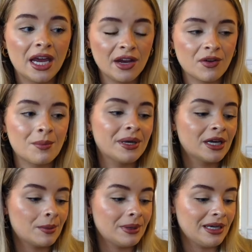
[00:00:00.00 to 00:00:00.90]
If I'm being
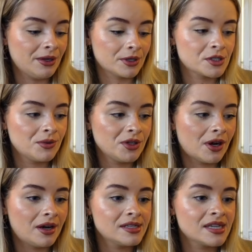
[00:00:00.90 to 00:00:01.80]
completely honest with you
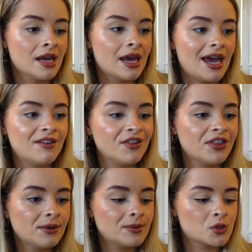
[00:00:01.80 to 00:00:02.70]
guys,
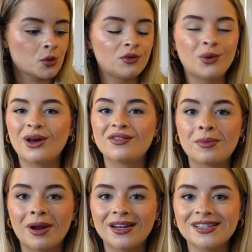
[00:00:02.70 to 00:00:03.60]
everything was sort of all over the
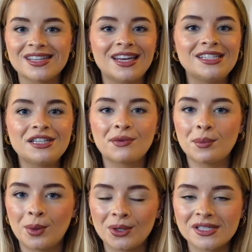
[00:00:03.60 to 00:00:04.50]
place in
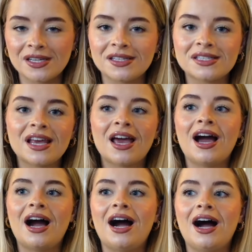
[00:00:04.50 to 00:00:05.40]
different boxes,
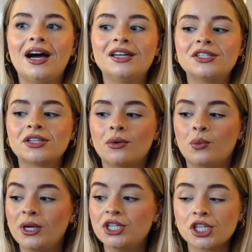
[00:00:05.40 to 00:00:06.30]
and
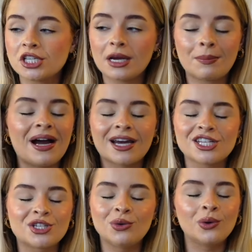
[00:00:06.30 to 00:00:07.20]
we just like
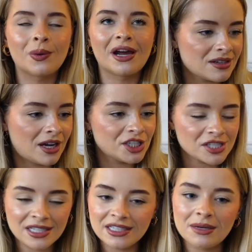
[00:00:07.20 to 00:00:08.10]
packaged it all away. I
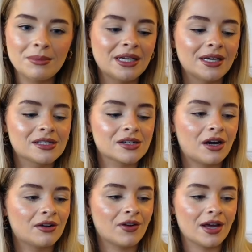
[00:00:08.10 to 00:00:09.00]
just needed a minute to
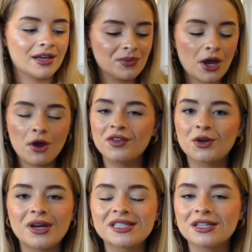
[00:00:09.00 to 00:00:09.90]
kind of like get over the
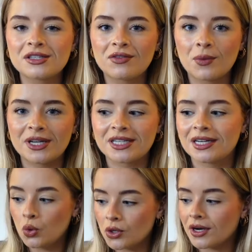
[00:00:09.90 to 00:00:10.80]
craziness of the
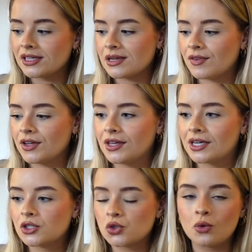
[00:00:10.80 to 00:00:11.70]
wedding, organise
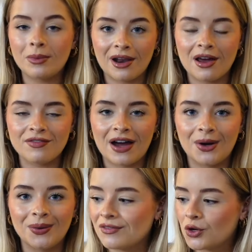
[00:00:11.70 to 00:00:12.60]
everything, sort my life
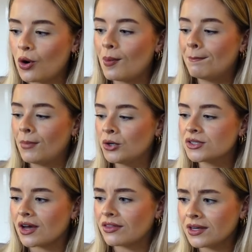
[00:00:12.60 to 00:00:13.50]
out. I've got
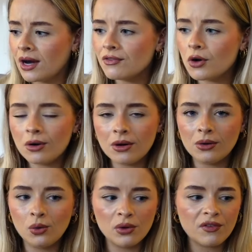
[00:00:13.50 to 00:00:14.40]
most, I think I've got
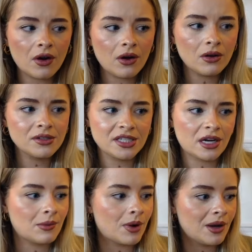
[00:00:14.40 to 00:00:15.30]
all of our D
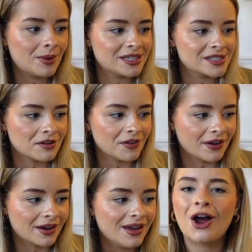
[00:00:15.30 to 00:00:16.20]
I Y wedding stuff
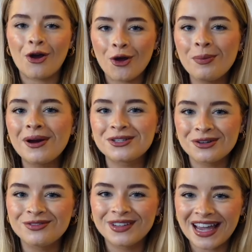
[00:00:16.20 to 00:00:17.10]
here. I hope I
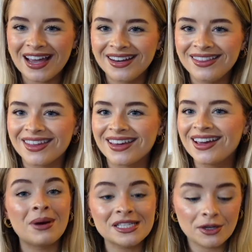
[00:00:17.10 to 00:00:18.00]
don't forget anything.
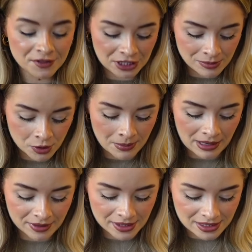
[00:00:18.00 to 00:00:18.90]
Myself and James got
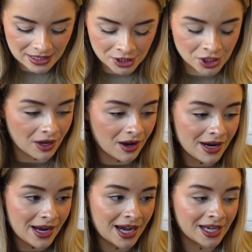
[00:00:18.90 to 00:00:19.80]
married in
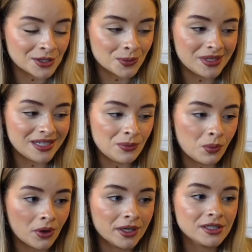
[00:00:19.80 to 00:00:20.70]
July, and we
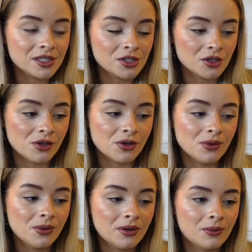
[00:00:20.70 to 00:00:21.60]
wanted to
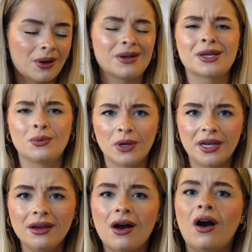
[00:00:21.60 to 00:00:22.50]
do, well I say
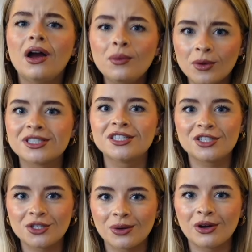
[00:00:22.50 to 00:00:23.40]
we, I wanted to
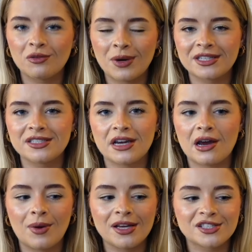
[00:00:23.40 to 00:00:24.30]
do a lot of wedding D
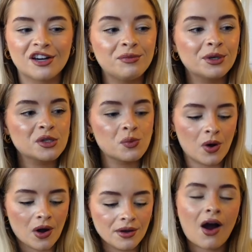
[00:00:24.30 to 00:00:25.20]
I Y stuff because
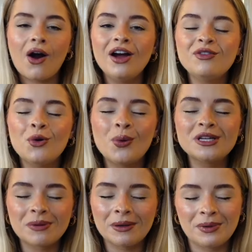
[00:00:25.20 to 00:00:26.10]
one, I've
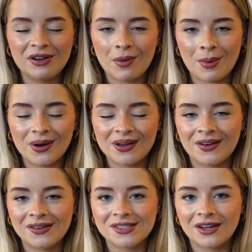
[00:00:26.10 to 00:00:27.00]
always been a bit of a bargain
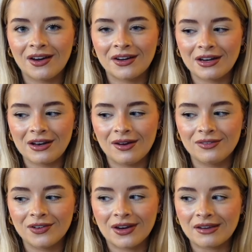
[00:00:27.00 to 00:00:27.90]
hunter and I
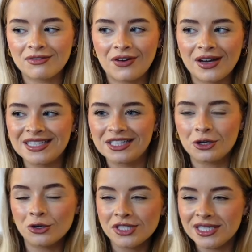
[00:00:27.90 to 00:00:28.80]
love like finding a
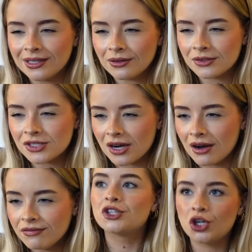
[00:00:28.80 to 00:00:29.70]
good deal on
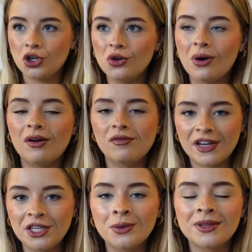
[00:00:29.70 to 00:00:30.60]
stuff. Two, our
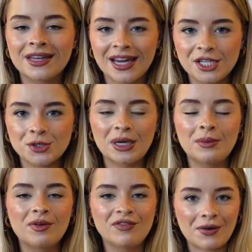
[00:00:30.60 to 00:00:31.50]
venue and the
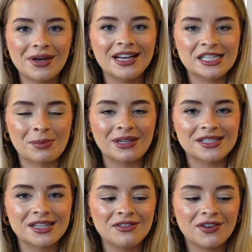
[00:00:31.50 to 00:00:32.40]
catering were very
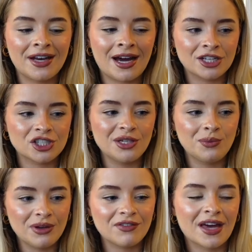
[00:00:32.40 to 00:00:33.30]
expensive, and actually
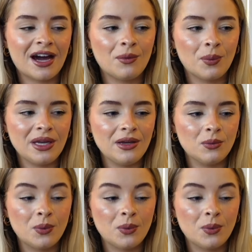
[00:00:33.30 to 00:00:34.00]
with that we